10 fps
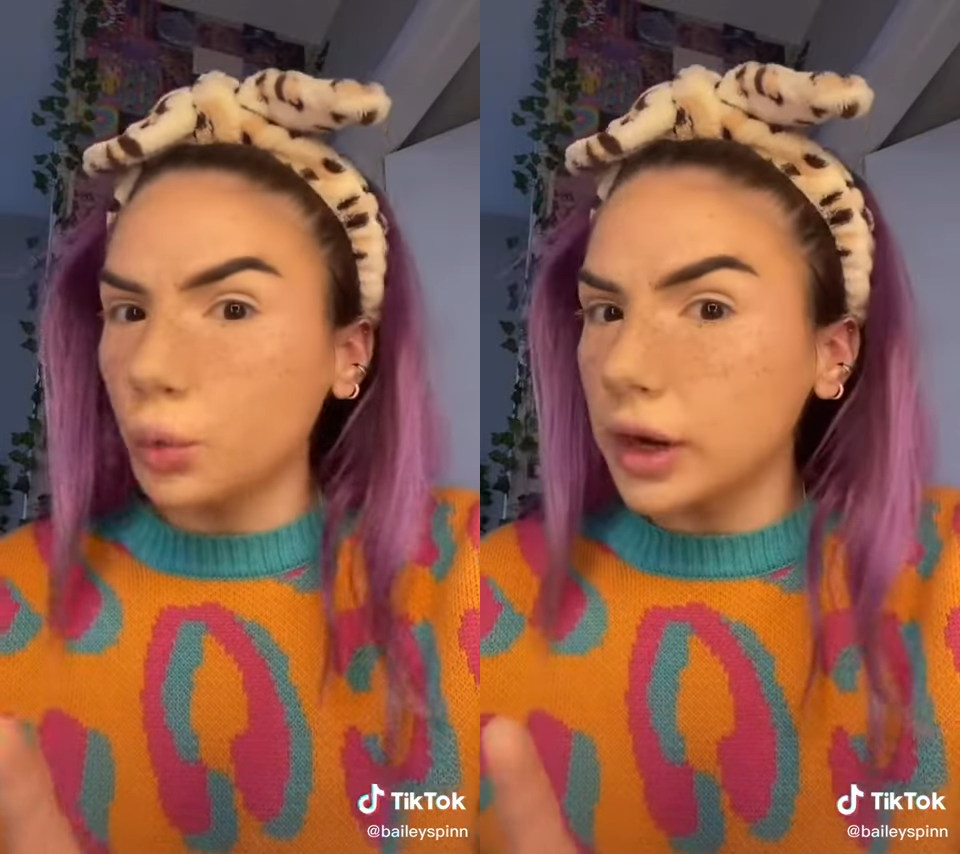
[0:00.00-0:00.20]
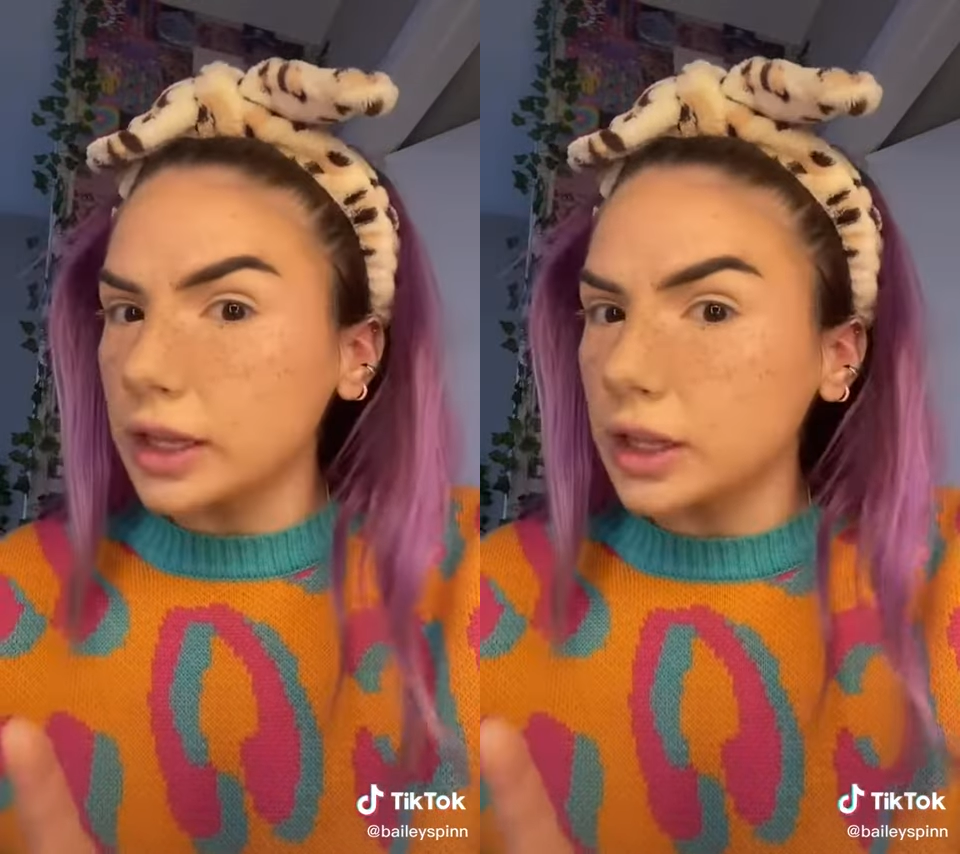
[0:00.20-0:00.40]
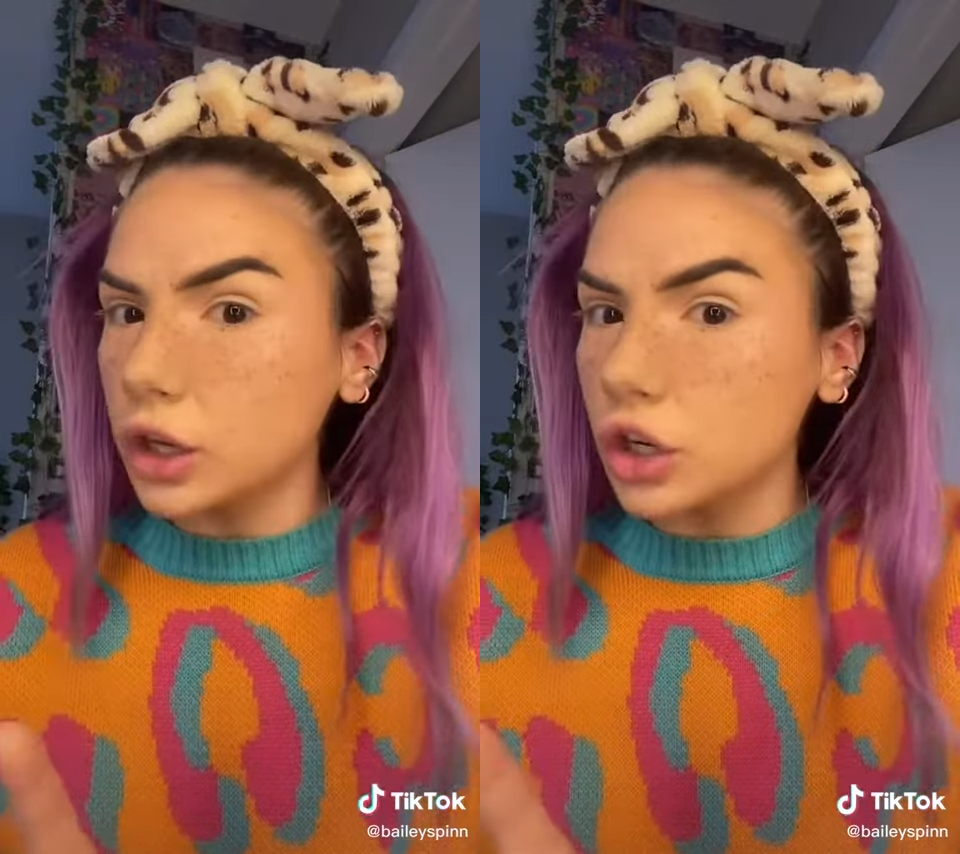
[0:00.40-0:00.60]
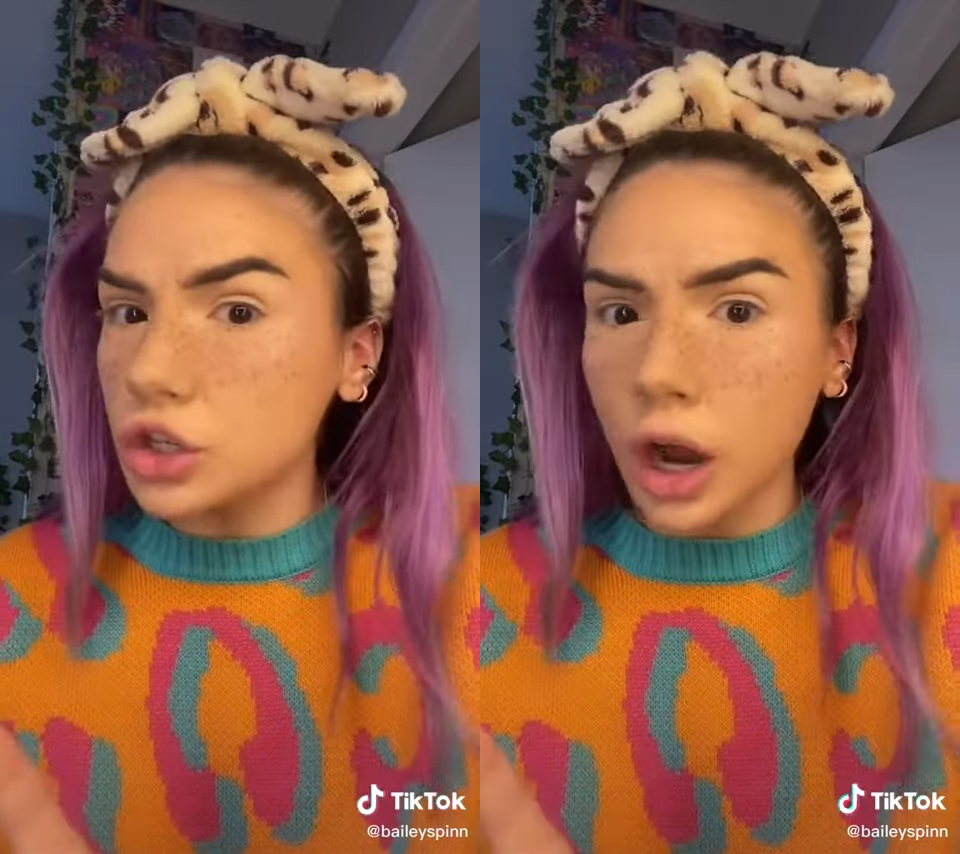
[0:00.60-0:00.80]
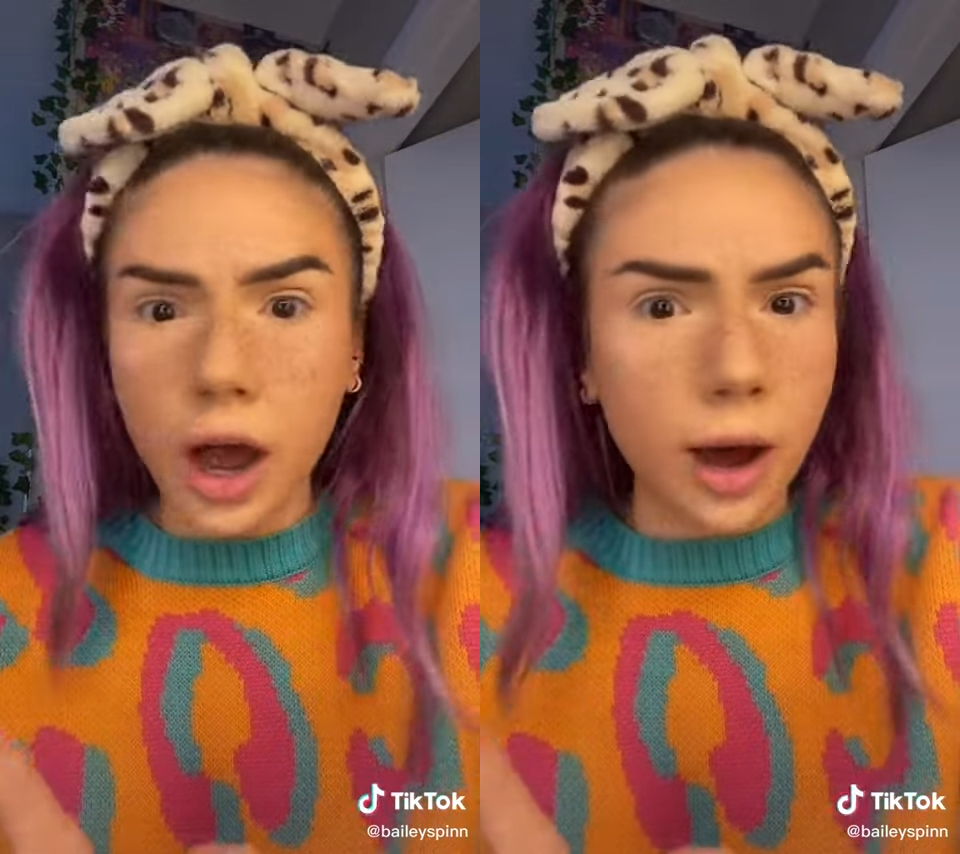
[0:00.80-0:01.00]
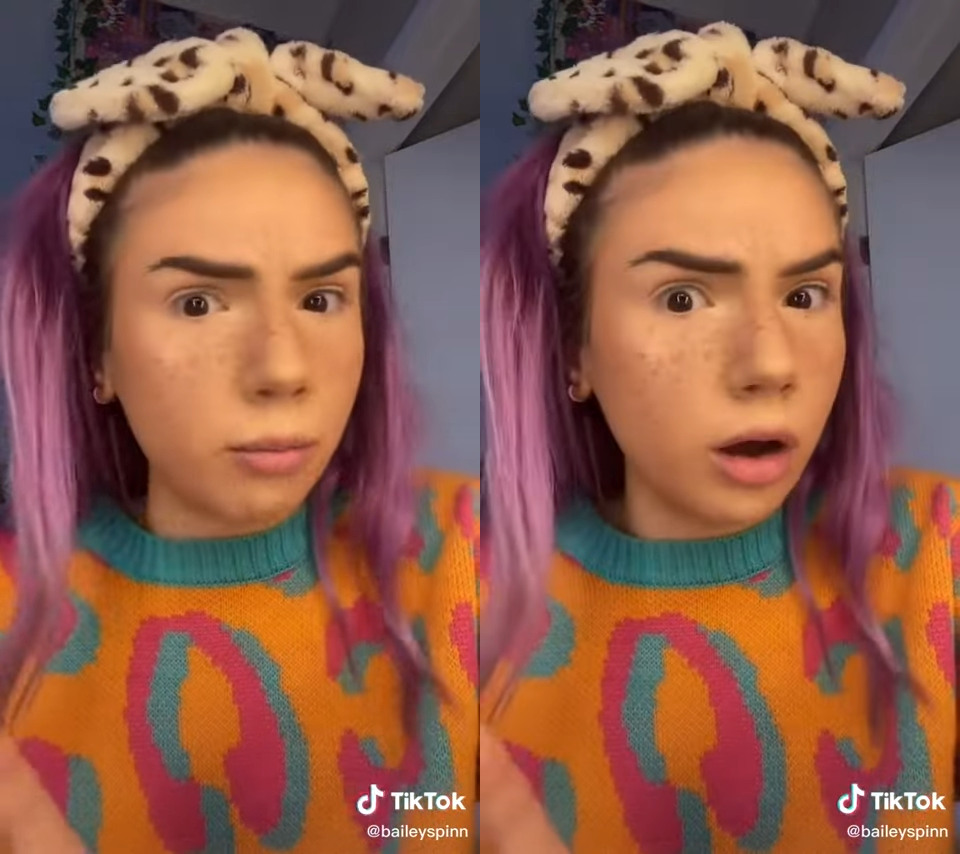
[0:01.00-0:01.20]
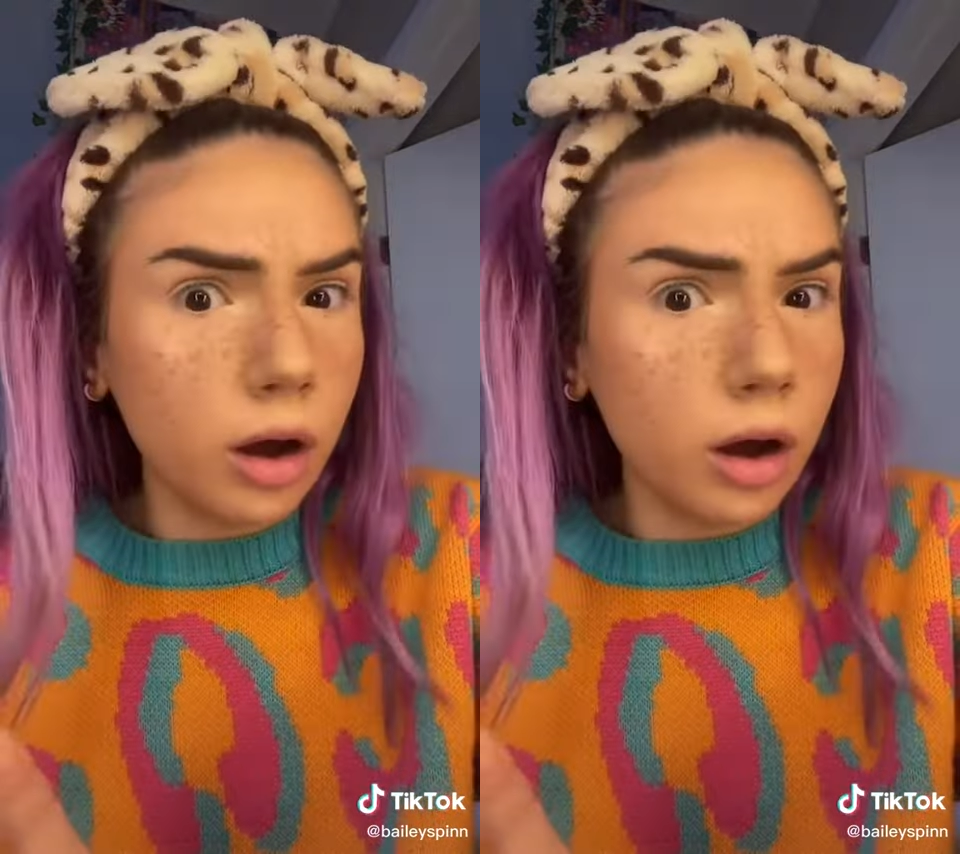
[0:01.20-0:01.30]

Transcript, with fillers: really good job?